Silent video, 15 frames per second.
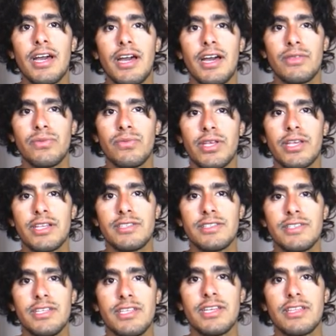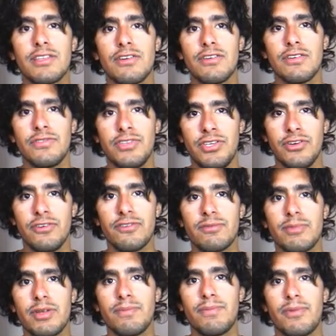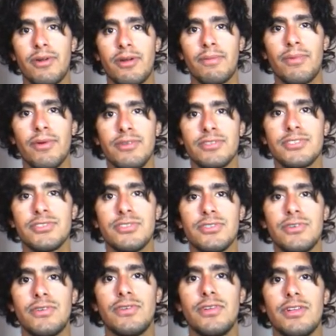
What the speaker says: And we can see that the overmind prop also